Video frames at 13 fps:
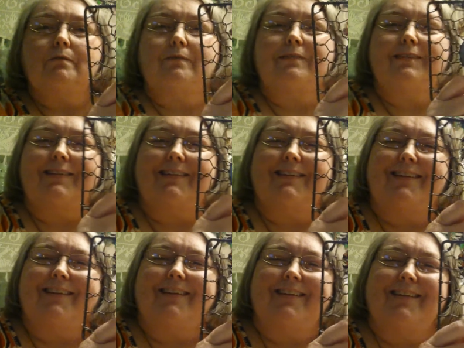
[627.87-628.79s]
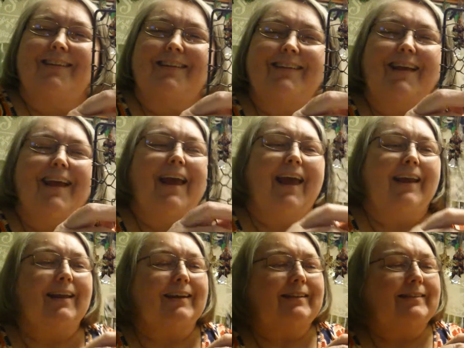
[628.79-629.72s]

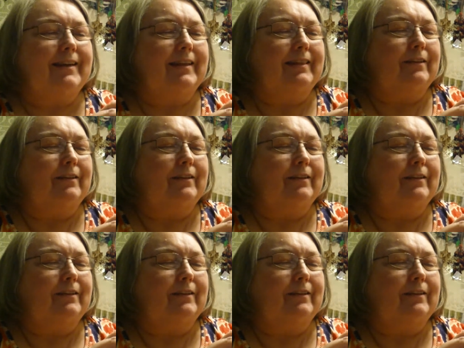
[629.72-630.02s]
And like I said,